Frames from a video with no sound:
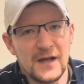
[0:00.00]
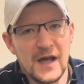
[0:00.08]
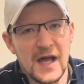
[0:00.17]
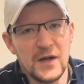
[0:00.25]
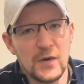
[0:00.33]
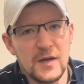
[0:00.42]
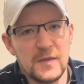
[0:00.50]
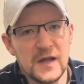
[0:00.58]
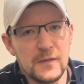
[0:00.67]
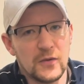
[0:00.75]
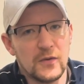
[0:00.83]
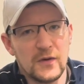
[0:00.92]
Anyway,
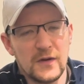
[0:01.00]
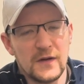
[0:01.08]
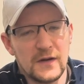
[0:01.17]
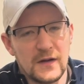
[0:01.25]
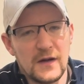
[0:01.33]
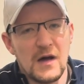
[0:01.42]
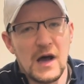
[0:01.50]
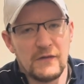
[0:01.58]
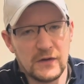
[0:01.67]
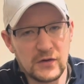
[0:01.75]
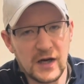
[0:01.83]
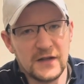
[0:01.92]
people, have
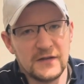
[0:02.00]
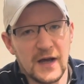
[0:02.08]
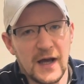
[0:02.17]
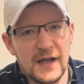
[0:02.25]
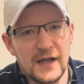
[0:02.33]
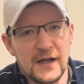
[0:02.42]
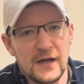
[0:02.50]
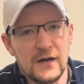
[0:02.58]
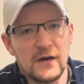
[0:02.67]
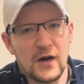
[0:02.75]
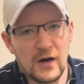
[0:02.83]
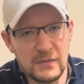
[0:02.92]
a great day.
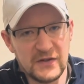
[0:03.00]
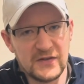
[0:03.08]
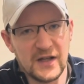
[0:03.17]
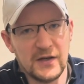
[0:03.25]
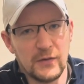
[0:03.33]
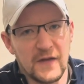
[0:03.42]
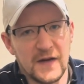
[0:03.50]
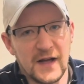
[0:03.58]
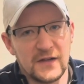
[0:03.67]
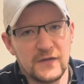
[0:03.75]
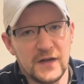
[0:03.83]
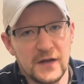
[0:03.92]
I'll be seeing you on the
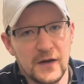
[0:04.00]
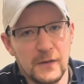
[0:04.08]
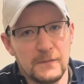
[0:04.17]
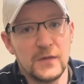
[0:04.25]
next video.